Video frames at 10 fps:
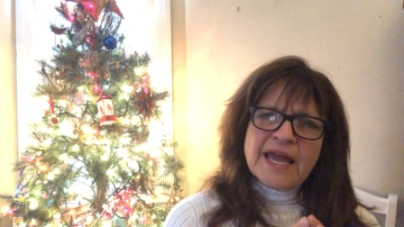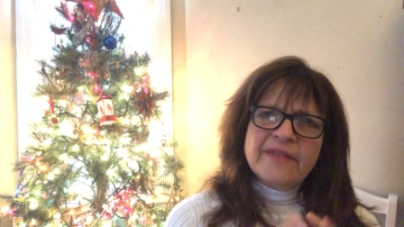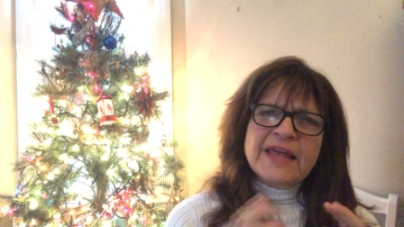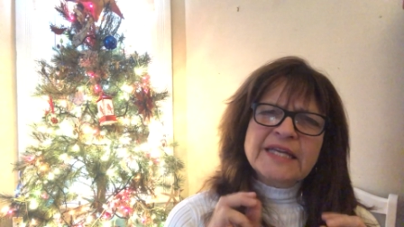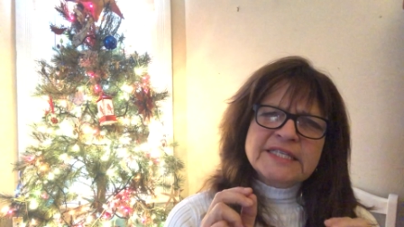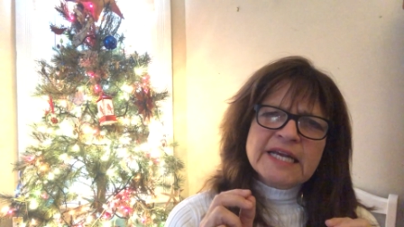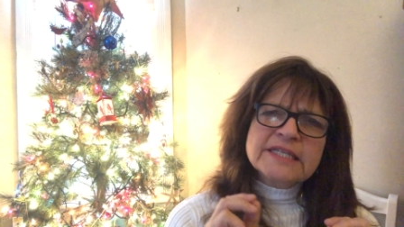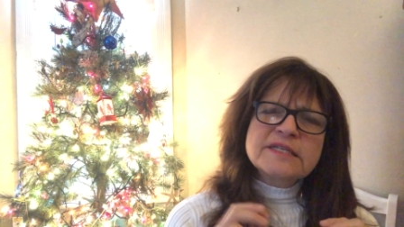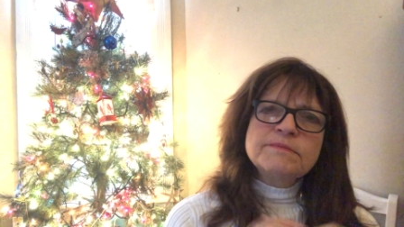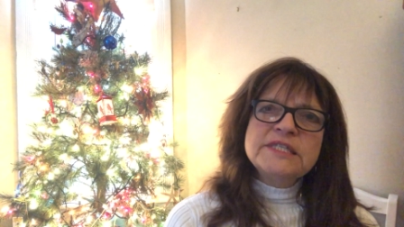And that
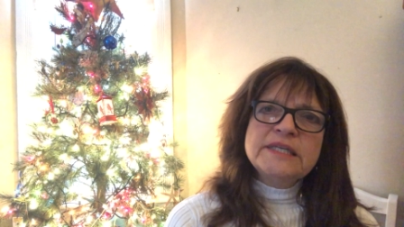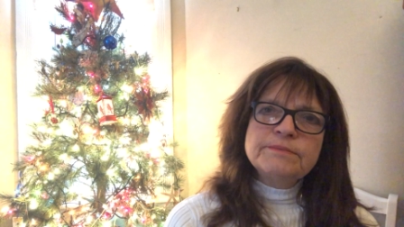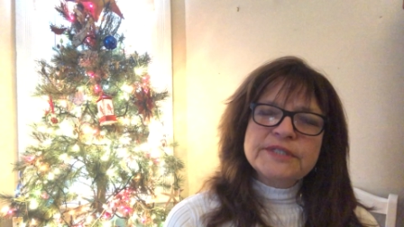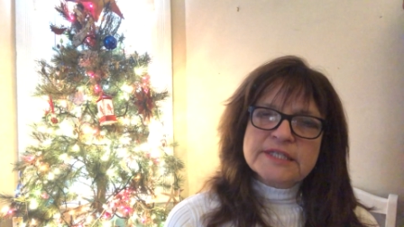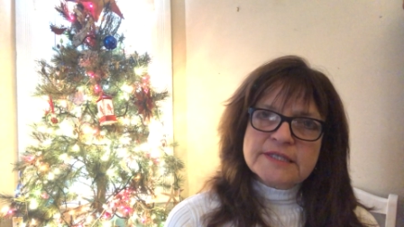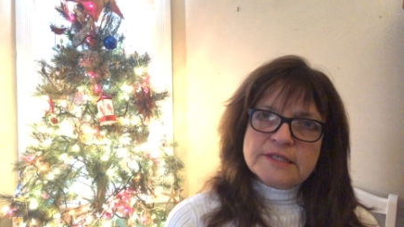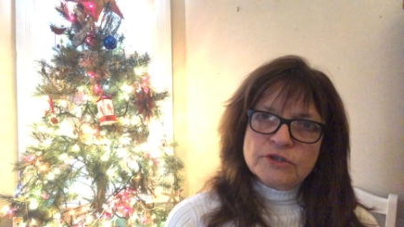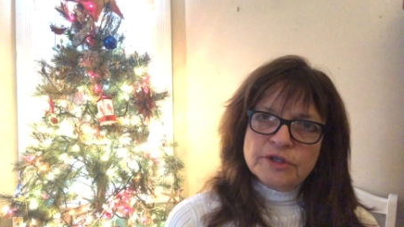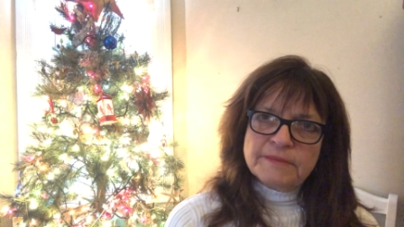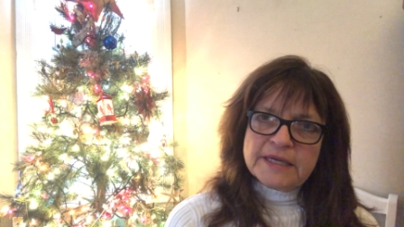takes some deep
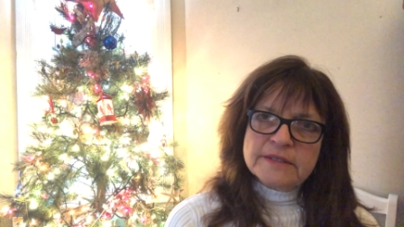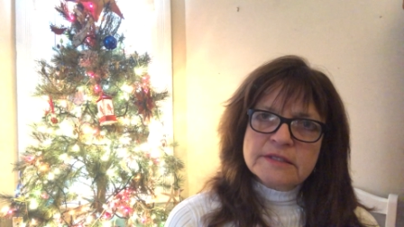discernment.